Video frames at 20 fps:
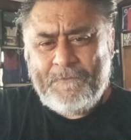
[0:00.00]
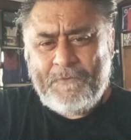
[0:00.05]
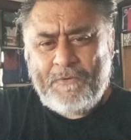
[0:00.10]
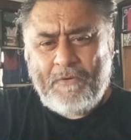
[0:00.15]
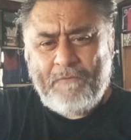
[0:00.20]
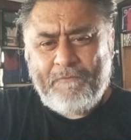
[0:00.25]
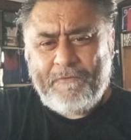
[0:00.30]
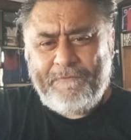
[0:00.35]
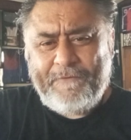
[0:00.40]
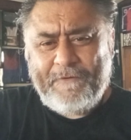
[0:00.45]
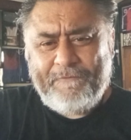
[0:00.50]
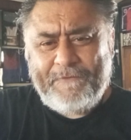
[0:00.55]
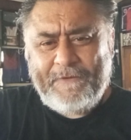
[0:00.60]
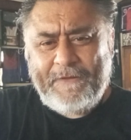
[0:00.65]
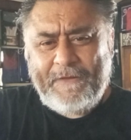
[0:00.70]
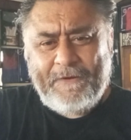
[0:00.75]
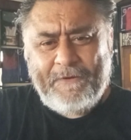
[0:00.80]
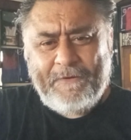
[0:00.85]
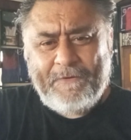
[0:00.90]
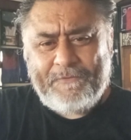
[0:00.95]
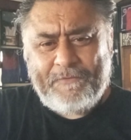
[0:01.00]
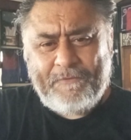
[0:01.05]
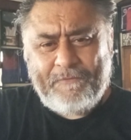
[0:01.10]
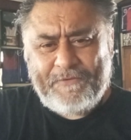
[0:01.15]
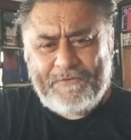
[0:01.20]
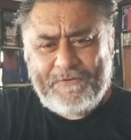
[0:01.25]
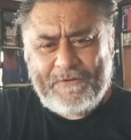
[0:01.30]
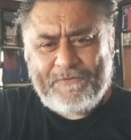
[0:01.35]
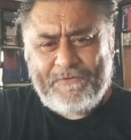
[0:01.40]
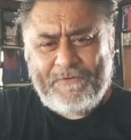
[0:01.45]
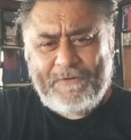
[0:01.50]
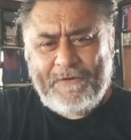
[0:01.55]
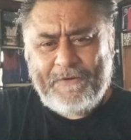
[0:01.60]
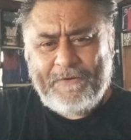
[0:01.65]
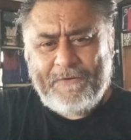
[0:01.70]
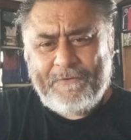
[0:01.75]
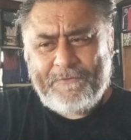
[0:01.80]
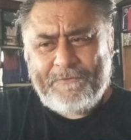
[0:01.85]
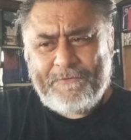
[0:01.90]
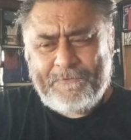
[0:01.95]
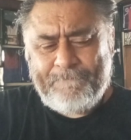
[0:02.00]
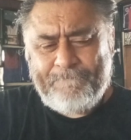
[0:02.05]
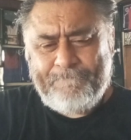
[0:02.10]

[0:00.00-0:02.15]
over 50 years, over 60 years.